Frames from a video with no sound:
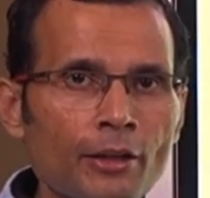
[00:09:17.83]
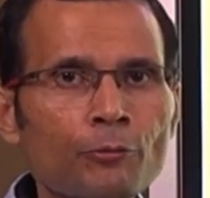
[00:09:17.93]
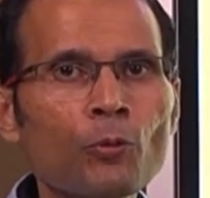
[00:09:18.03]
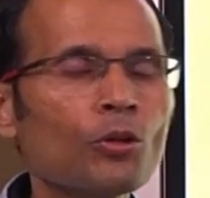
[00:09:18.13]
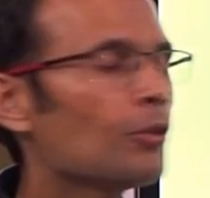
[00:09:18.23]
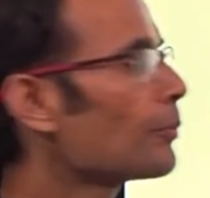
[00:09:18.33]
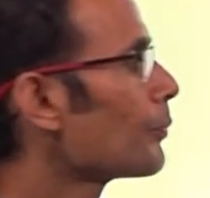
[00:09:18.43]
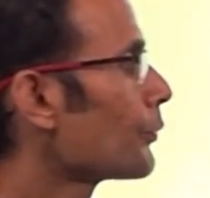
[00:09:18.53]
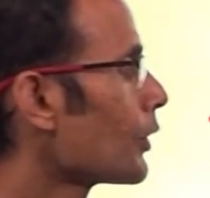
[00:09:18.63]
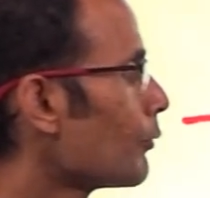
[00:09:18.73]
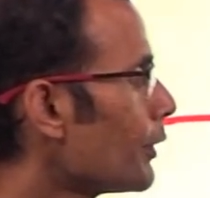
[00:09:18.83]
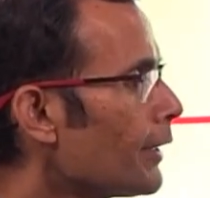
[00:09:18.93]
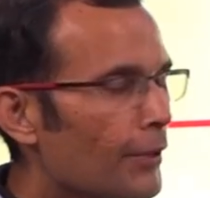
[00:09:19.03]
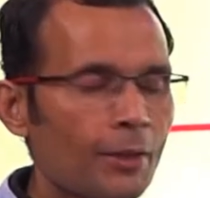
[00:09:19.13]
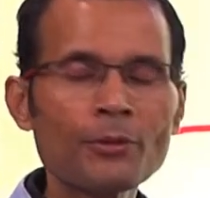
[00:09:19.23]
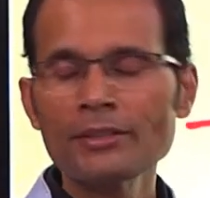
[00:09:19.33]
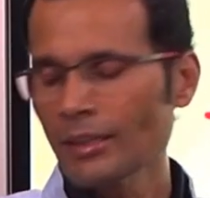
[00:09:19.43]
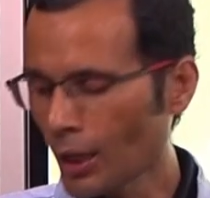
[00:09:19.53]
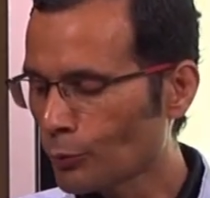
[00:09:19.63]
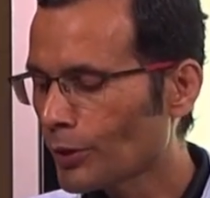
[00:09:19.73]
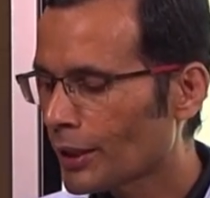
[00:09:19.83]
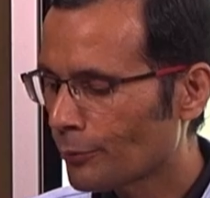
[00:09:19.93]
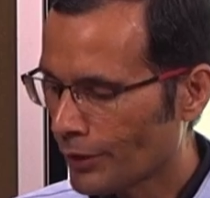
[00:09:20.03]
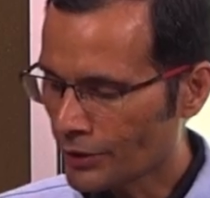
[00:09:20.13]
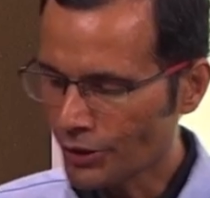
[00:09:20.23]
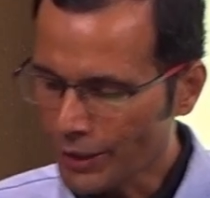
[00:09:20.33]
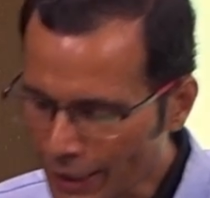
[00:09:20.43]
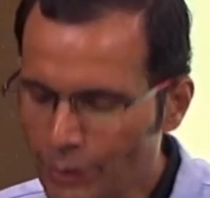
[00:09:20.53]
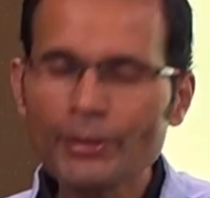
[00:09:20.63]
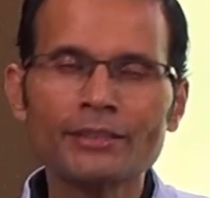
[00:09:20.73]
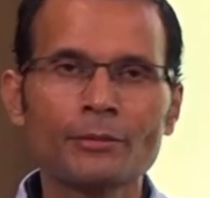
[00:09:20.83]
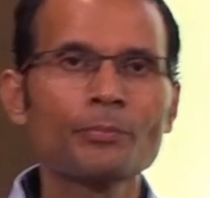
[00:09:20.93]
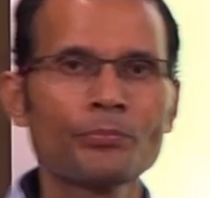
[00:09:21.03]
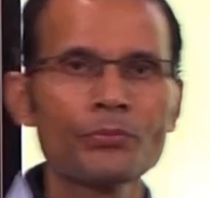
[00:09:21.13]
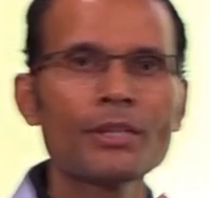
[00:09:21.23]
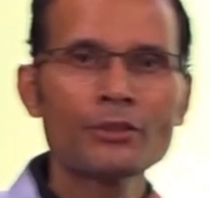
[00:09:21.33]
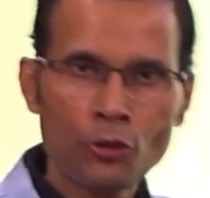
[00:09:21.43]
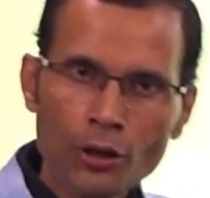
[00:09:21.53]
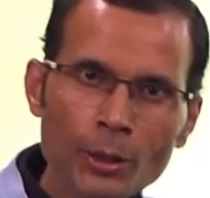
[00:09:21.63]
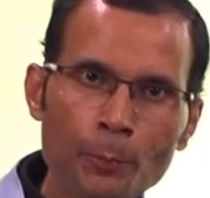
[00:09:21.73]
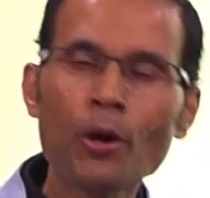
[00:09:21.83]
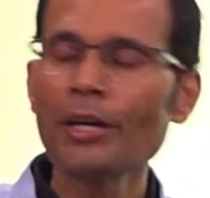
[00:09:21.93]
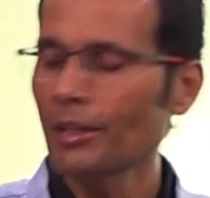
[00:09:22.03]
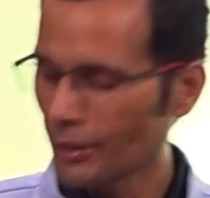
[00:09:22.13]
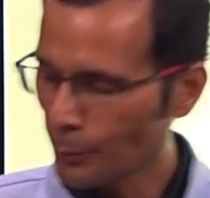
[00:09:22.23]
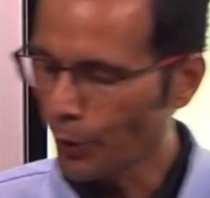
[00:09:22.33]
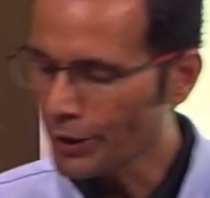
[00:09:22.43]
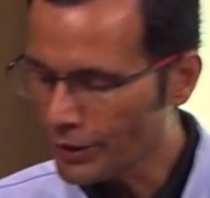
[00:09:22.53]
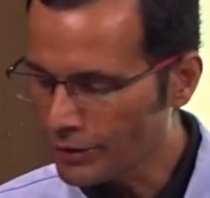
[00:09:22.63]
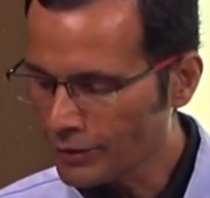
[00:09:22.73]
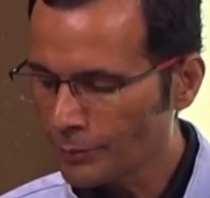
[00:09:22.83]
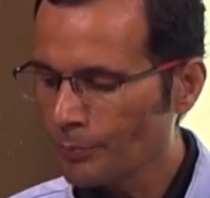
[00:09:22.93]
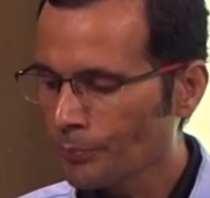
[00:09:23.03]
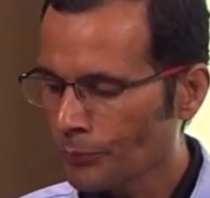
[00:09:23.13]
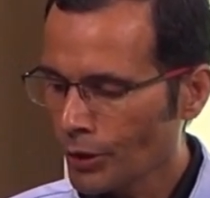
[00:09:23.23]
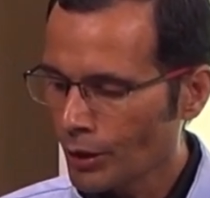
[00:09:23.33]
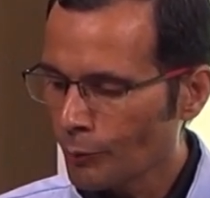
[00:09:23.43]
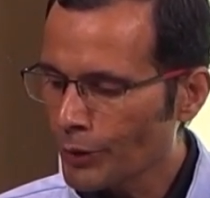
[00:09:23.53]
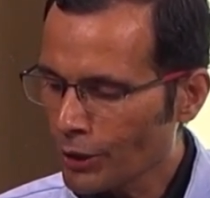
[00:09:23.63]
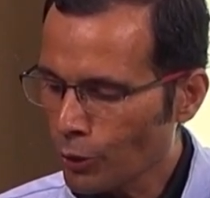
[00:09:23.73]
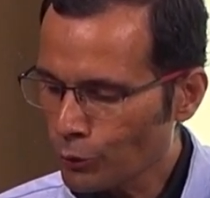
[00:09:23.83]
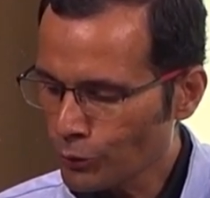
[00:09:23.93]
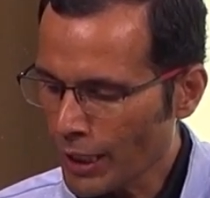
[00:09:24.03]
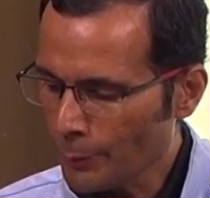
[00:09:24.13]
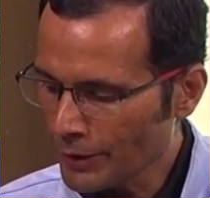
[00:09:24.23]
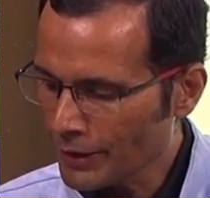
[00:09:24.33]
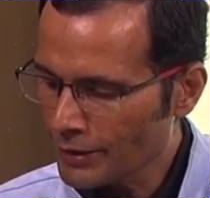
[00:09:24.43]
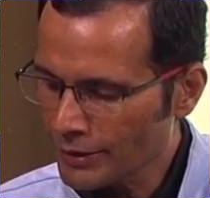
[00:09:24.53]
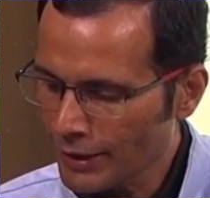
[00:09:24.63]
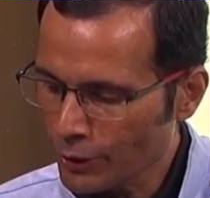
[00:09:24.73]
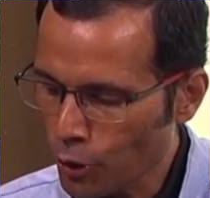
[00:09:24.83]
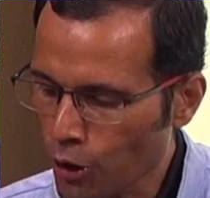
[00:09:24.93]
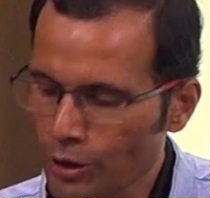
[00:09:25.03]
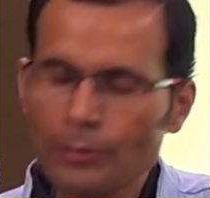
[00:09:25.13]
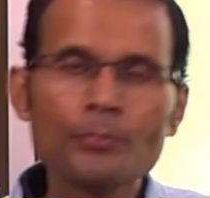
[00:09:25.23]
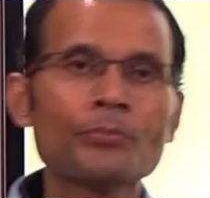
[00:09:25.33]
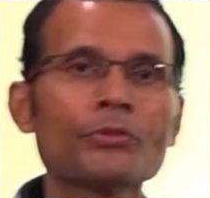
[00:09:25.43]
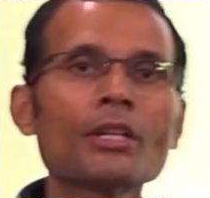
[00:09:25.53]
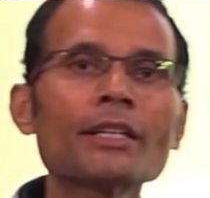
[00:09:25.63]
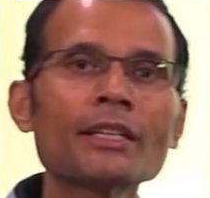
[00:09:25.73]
therefore V wave is a downward deflection. Anyways, that's not the point. The point is we can also simultaneously record the